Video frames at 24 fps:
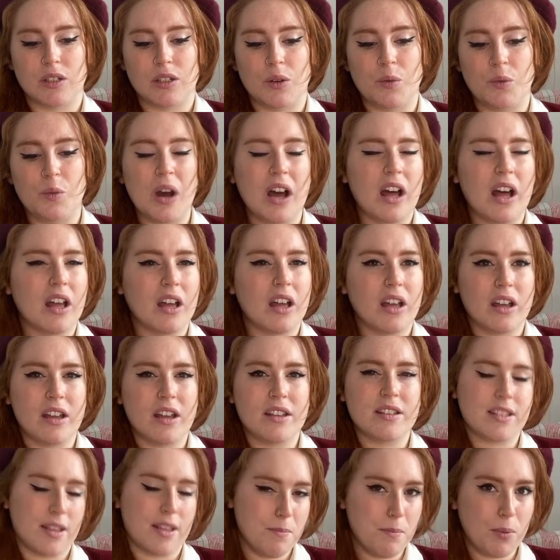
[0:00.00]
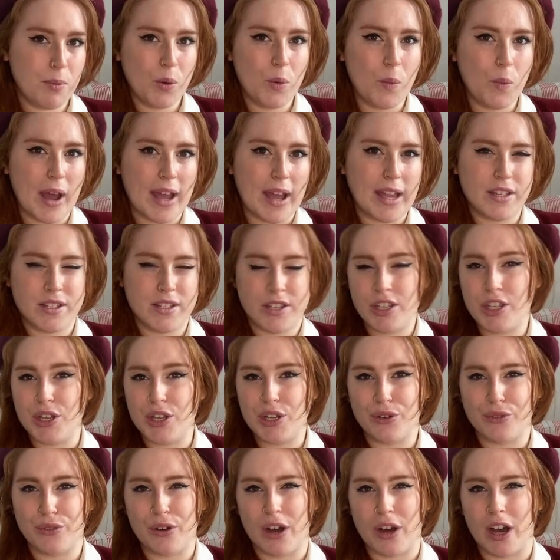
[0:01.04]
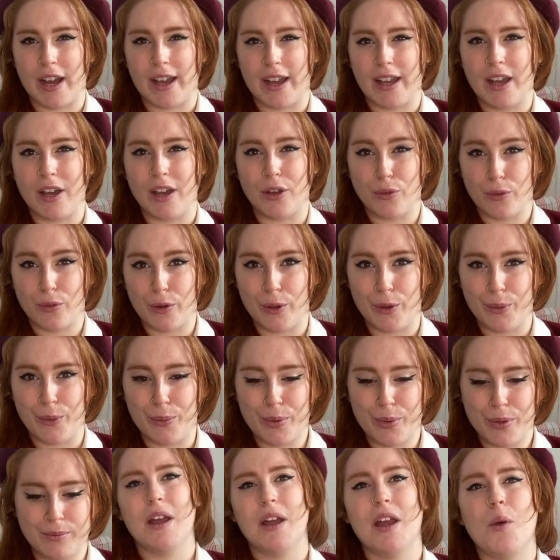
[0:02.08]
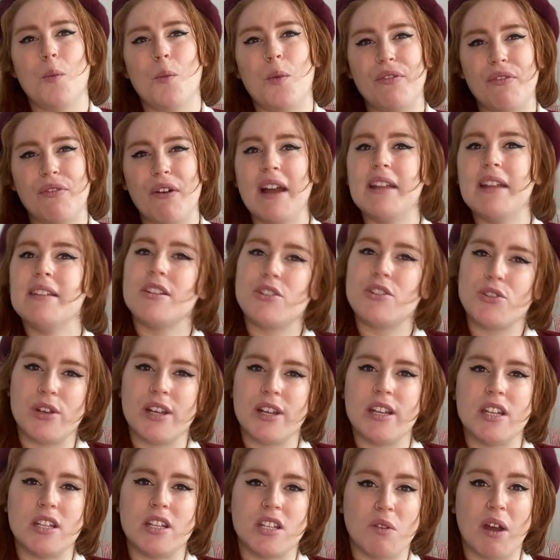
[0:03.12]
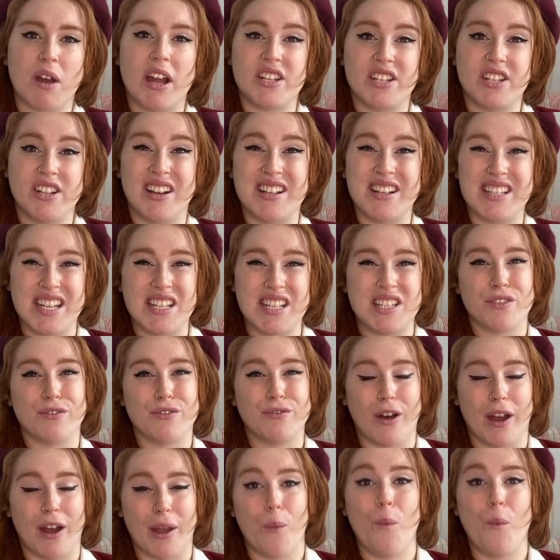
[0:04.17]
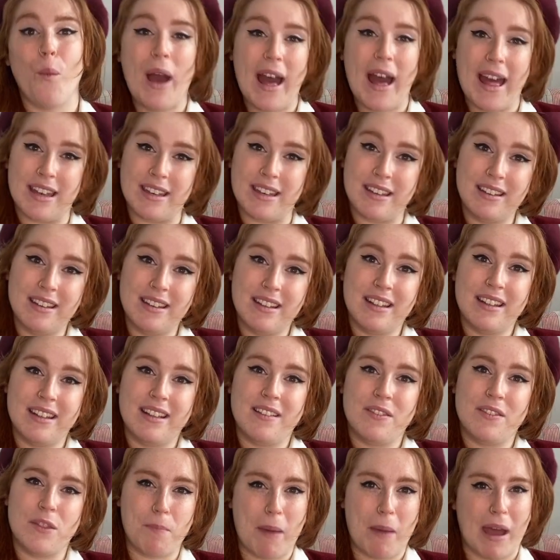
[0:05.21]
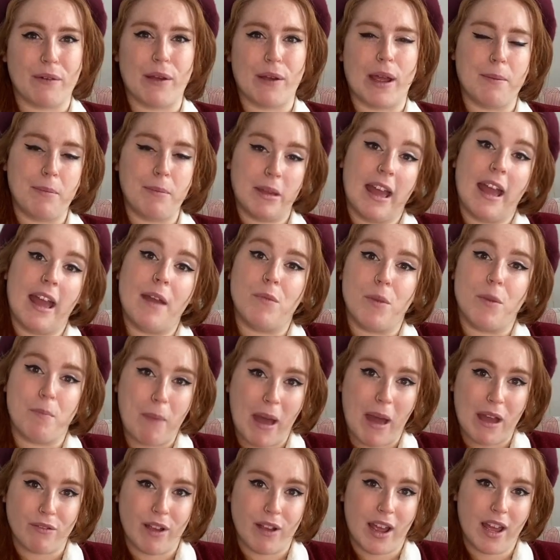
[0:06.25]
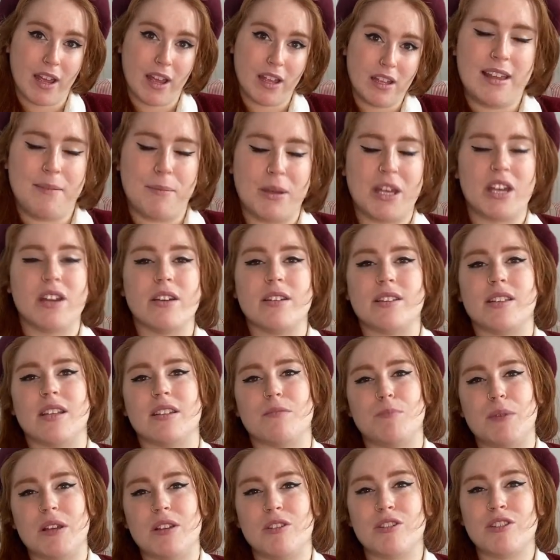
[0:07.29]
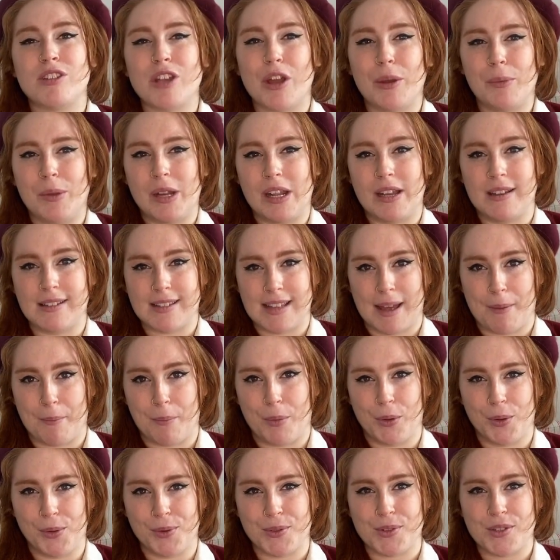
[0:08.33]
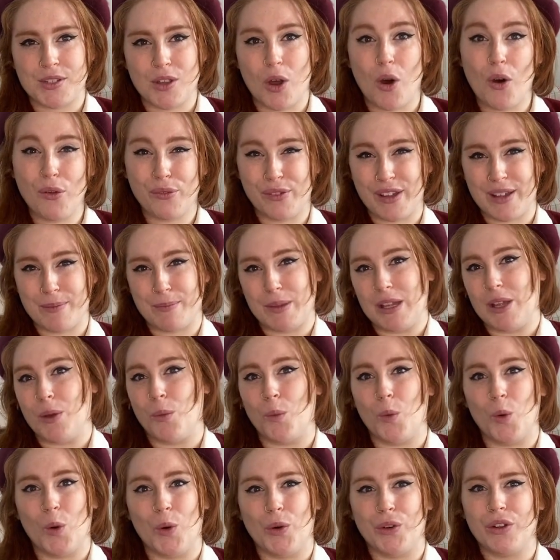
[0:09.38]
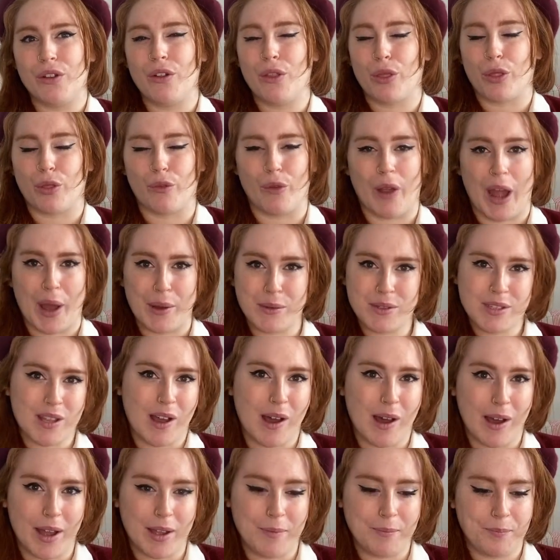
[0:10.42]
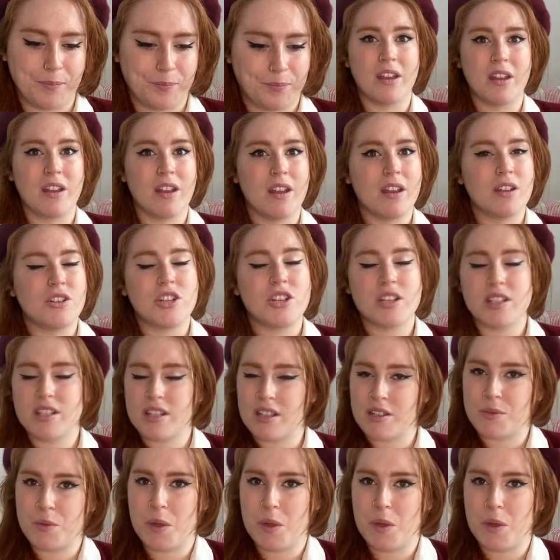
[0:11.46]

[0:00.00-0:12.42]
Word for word: were a simple way to unify a group. We find it tricky to actually identify when the beret became the beret because there's been so many examples of it being worn throughout time. Just as